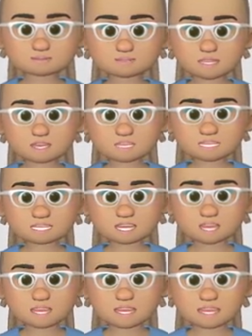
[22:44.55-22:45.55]
we can
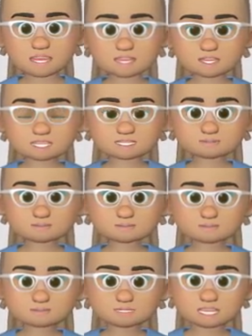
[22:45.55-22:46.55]
actually observe
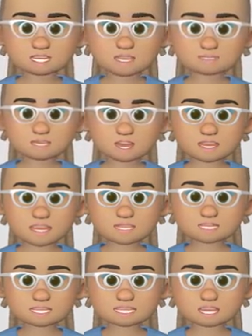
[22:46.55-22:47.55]
that the only
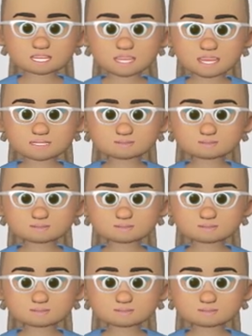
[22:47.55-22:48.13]
one that is